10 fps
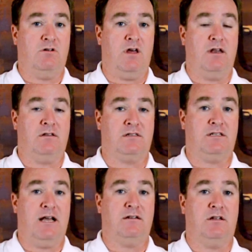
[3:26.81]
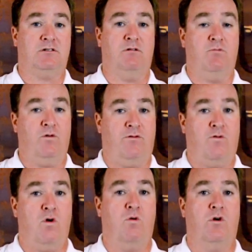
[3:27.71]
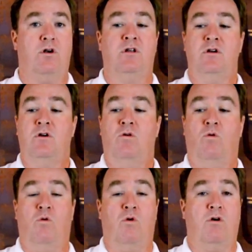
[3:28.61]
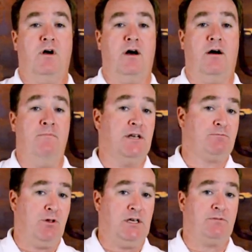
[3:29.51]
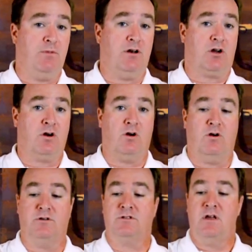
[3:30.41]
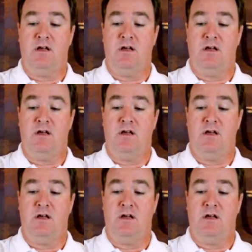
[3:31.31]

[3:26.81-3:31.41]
that the stent doesn't move forward or a misplacement occurs.